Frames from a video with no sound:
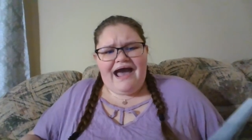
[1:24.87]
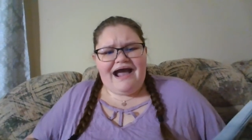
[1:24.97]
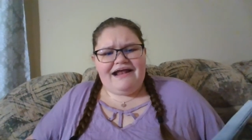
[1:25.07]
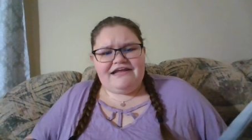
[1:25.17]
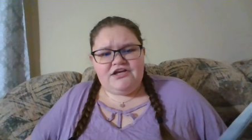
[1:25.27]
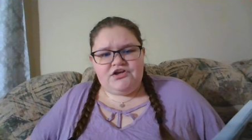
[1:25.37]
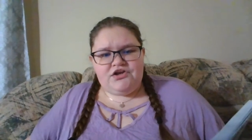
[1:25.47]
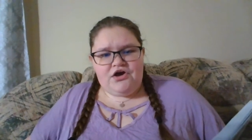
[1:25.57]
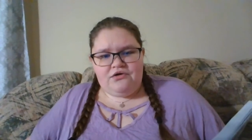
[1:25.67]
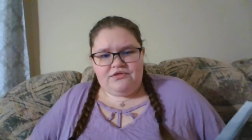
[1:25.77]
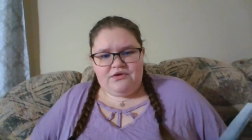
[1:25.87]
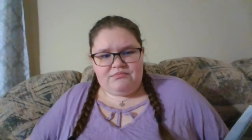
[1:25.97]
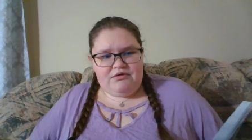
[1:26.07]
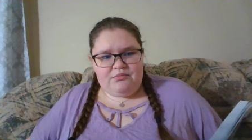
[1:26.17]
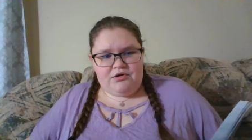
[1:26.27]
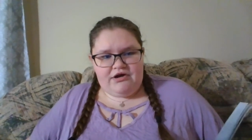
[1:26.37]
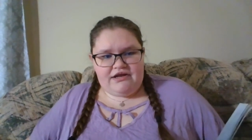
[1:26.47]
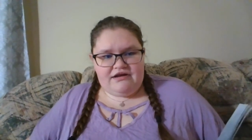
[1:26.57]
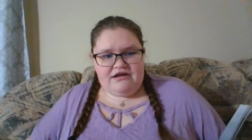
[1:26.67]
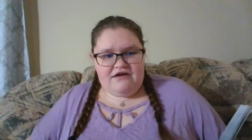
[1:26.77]
I didn't know they would be
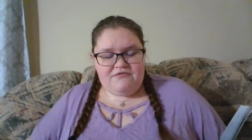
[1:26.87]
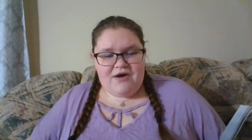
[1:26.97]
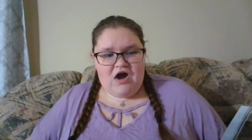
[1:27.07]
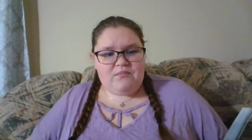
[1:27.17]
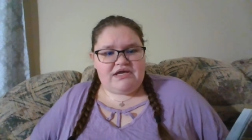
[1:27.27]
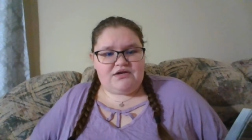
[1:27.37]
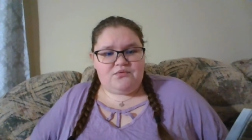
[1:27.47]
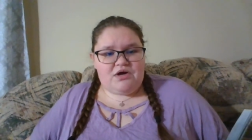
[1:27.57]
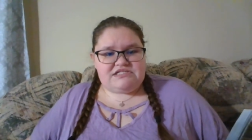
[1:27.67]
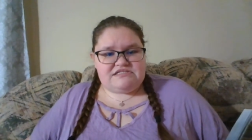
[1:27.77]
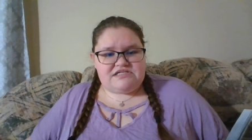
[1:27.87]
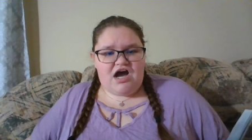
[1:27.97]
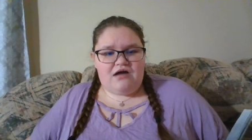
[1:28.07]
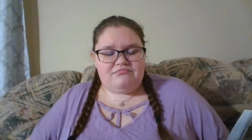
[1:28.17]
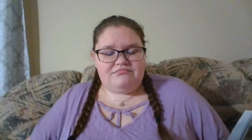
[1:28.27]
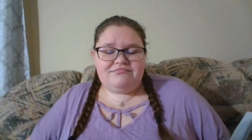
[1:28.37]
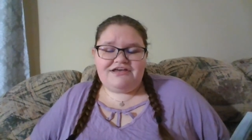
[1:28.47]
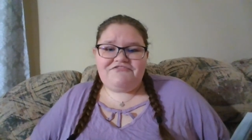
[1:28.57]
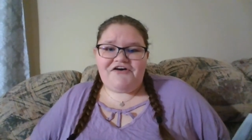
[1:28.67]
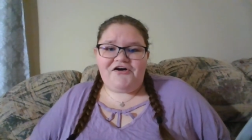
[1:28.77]
worried enough about me to want to stop.
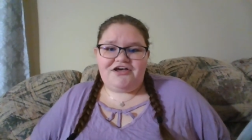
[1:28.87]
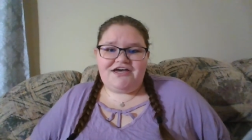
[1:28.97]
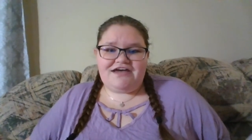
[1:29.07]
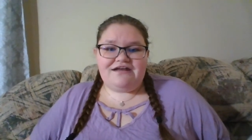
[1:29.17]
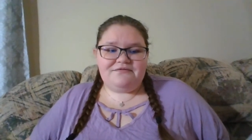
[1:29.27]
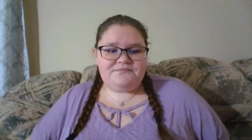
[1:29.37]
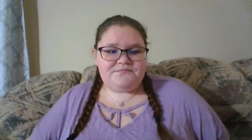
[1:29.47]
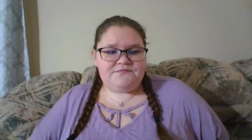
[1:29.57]
It felt good.